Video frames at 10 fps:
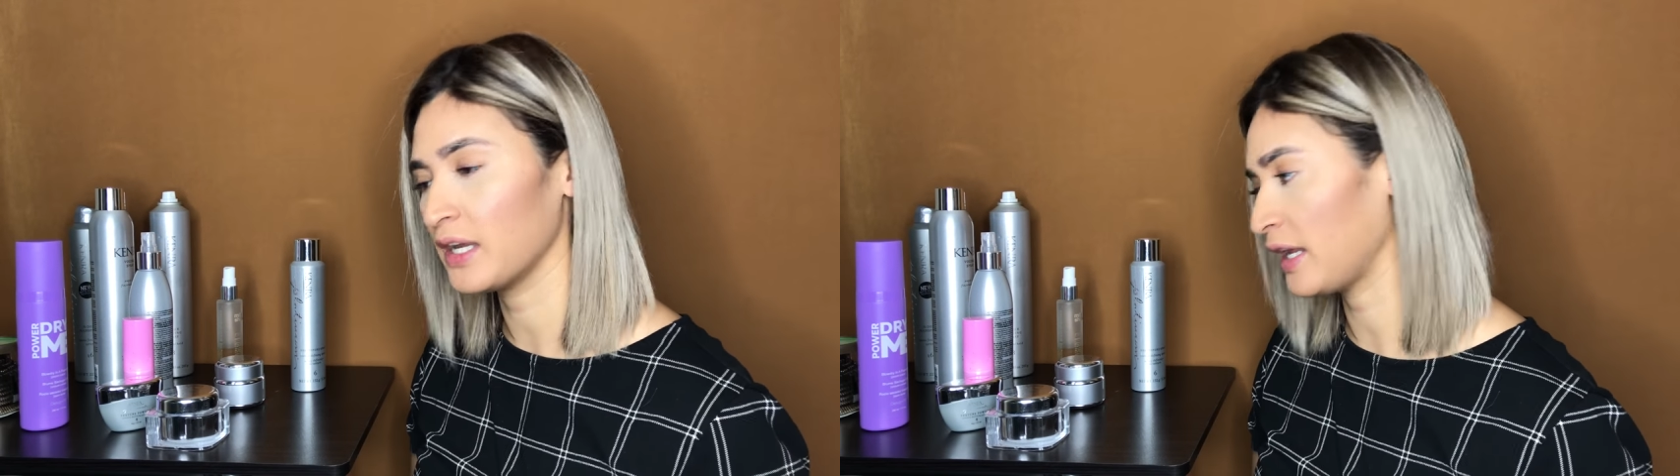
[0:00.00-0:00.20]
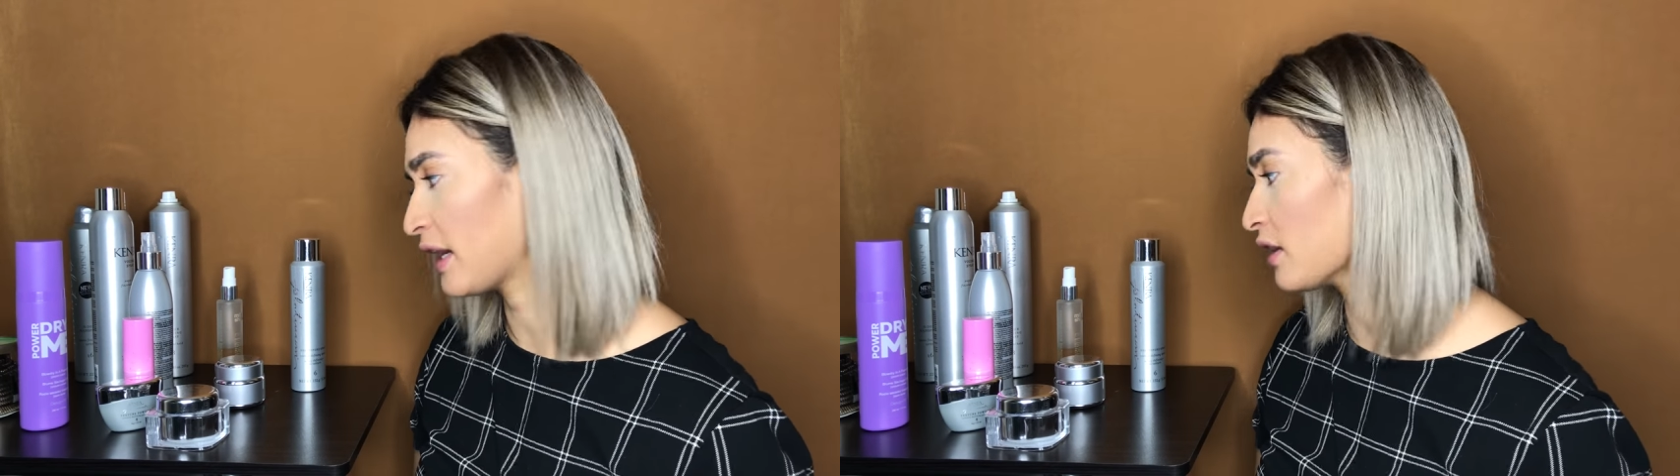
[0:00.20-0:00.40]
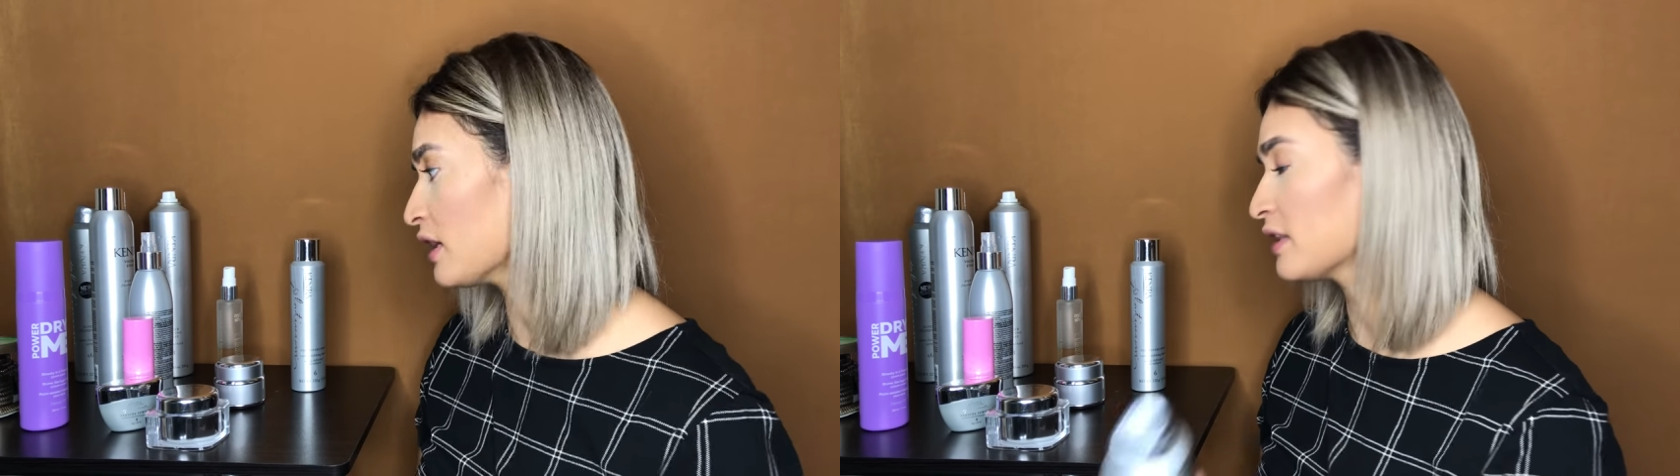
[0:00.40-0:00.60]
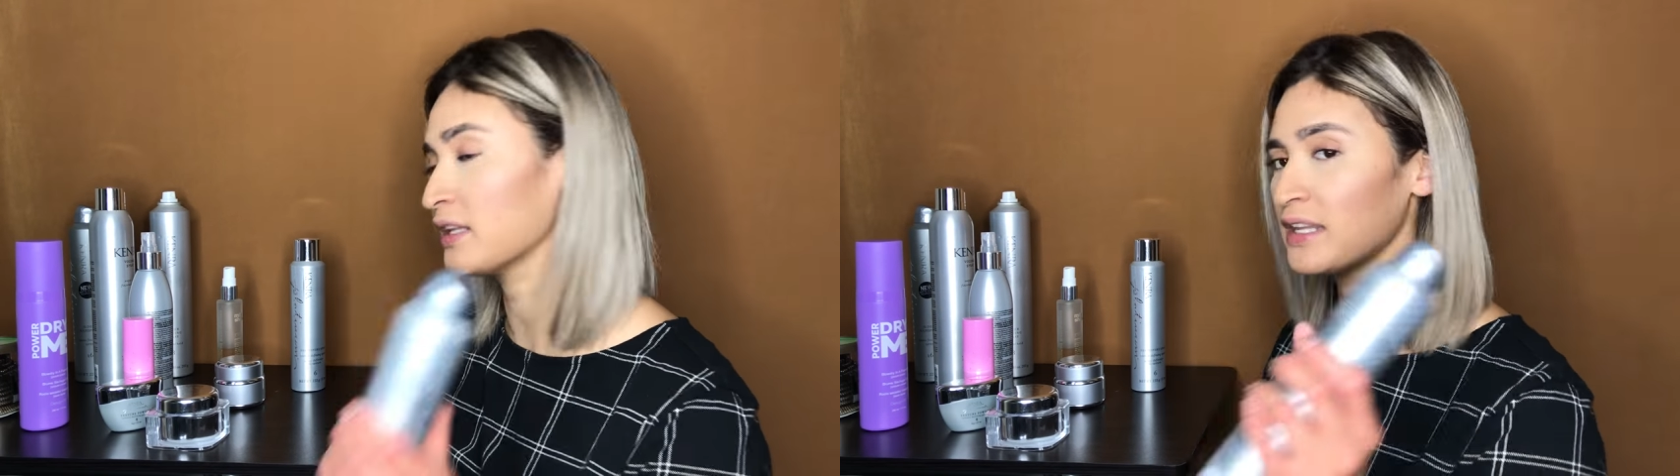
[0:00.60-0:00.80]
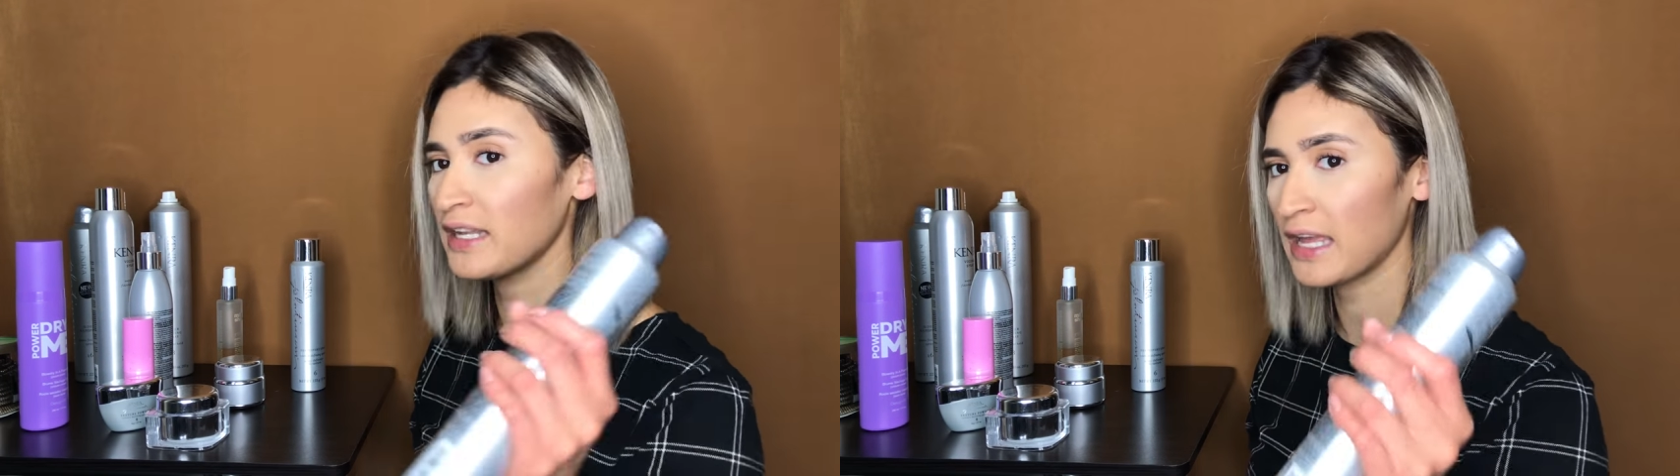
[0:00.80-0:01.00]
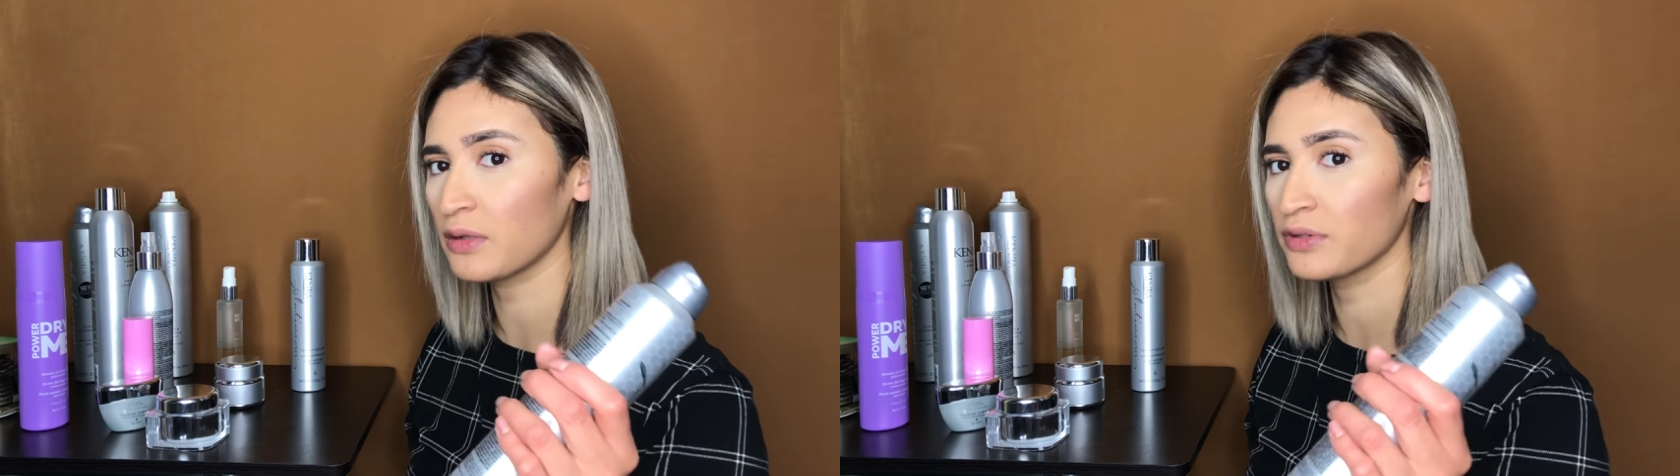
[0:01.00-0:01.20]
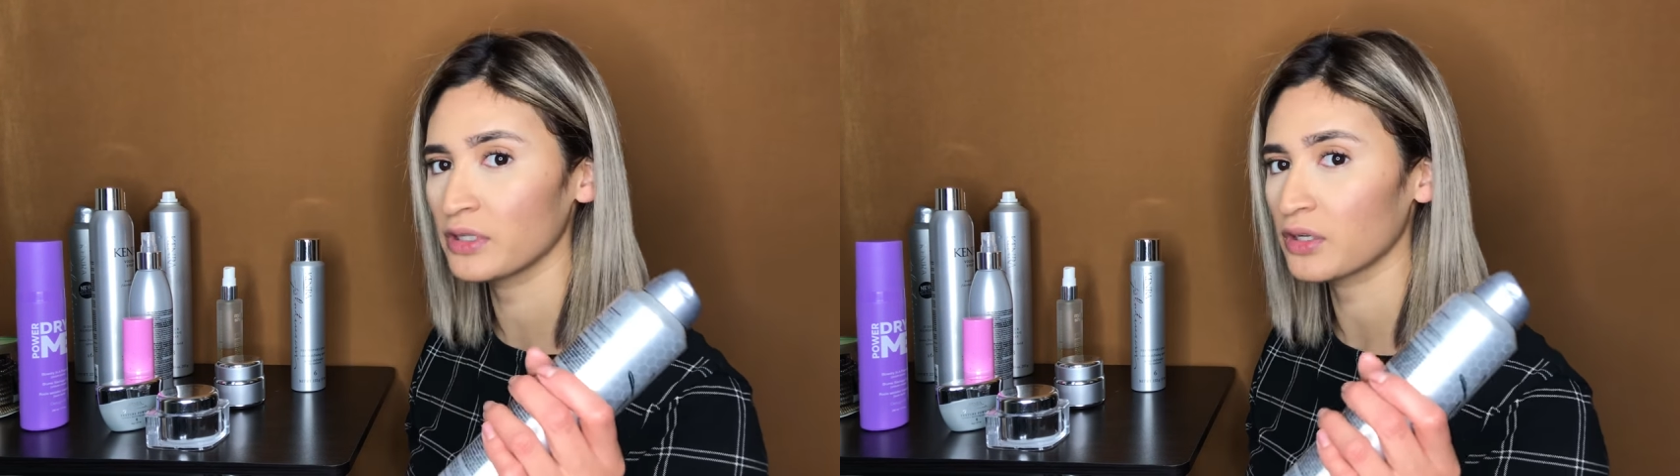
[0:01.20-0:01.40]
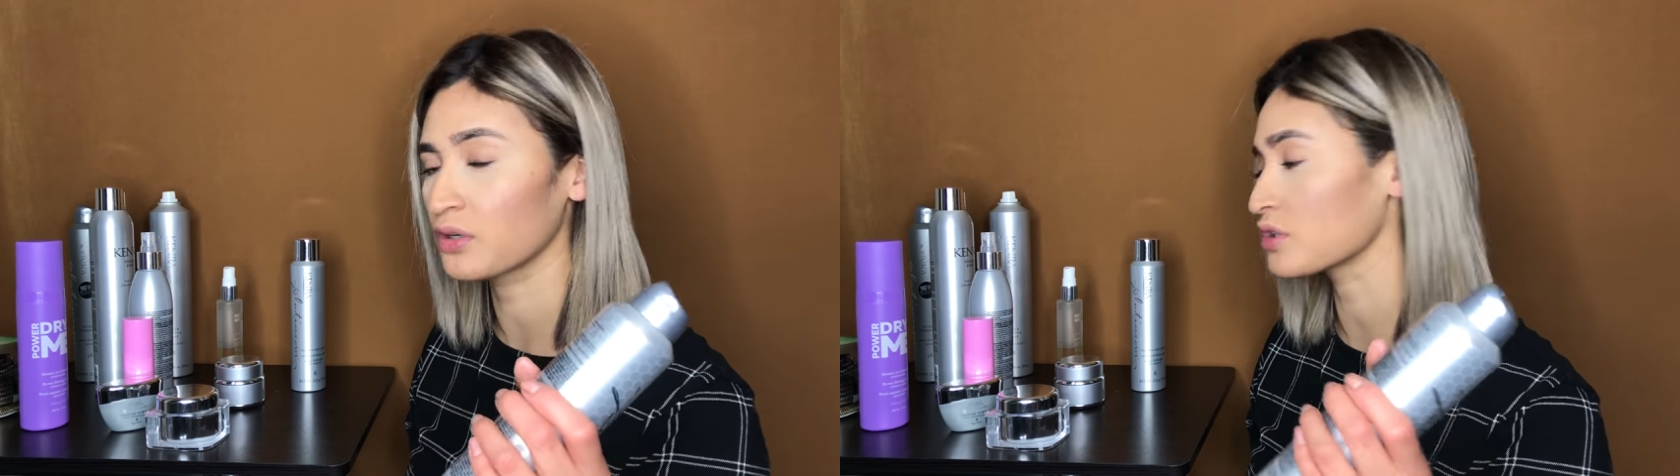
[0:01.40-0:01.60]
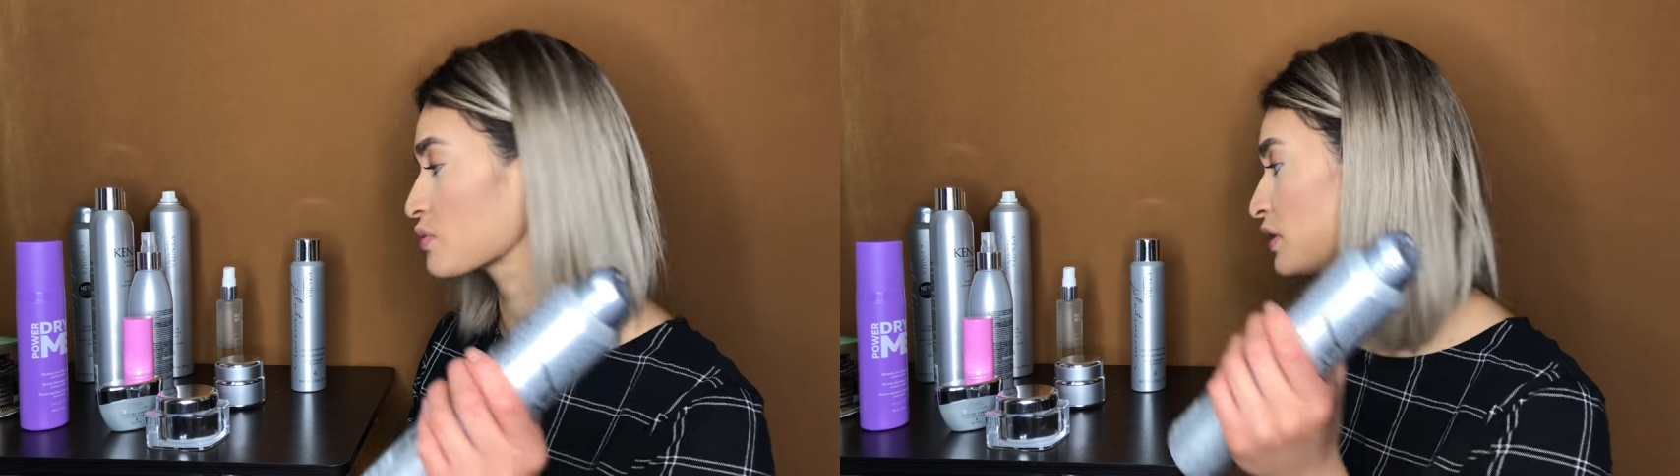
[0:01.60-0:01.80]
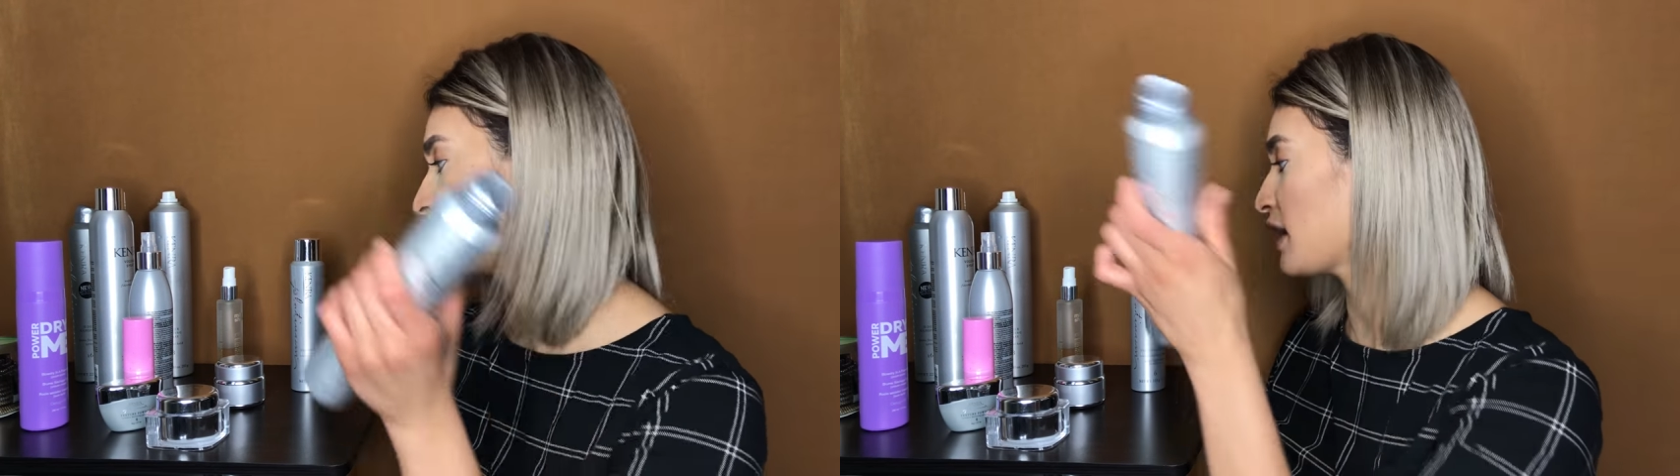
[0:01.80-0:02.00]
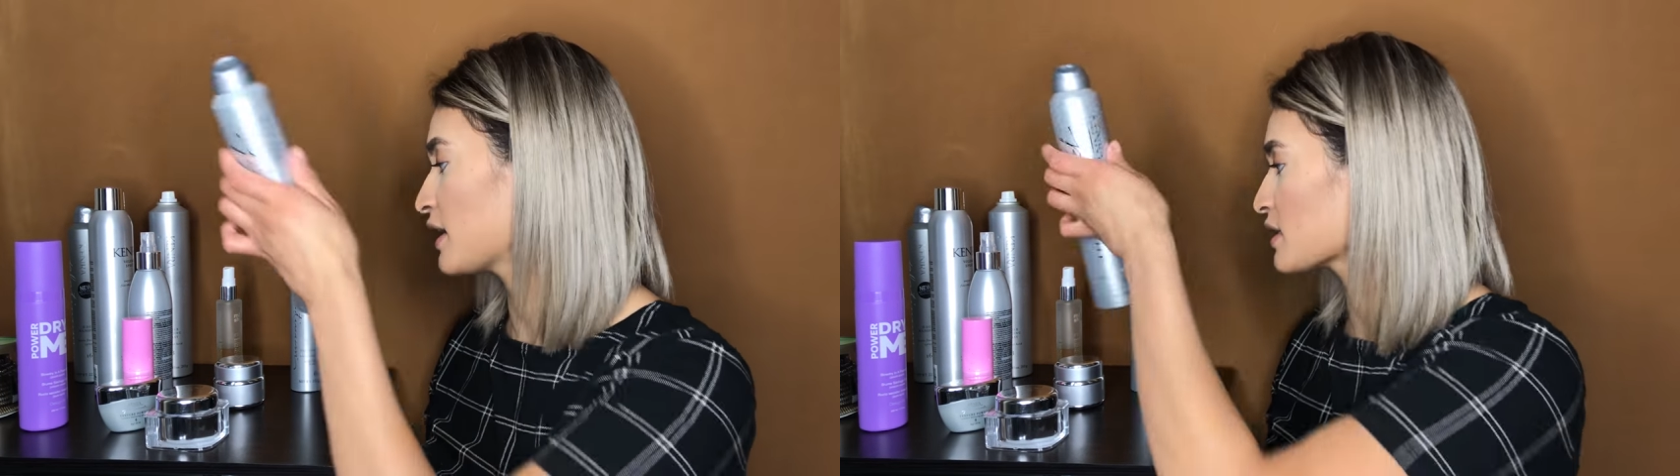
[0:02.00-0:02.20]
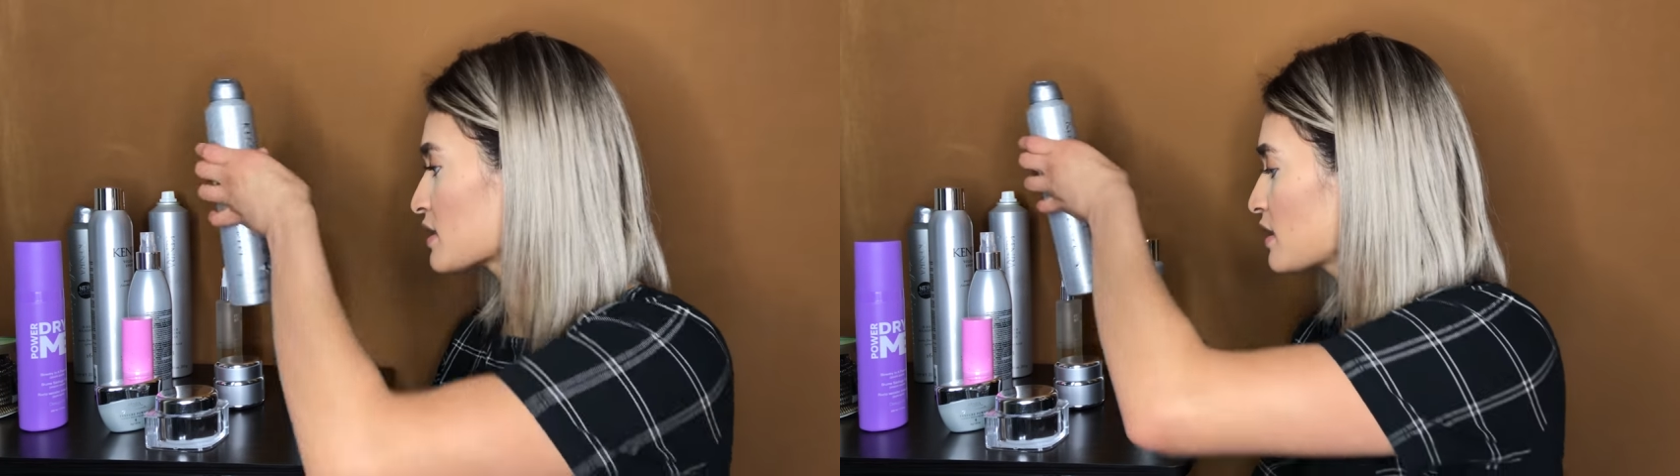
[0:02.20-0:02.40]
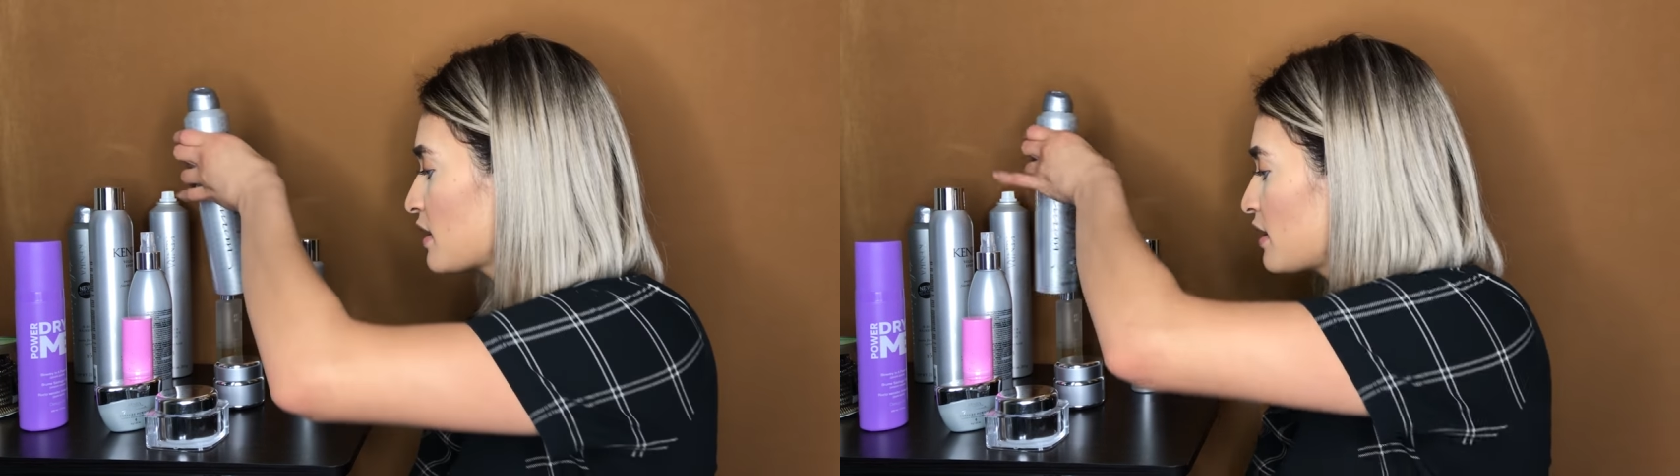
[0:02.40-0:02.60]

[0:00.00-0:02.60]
hair and it held their curls really nice.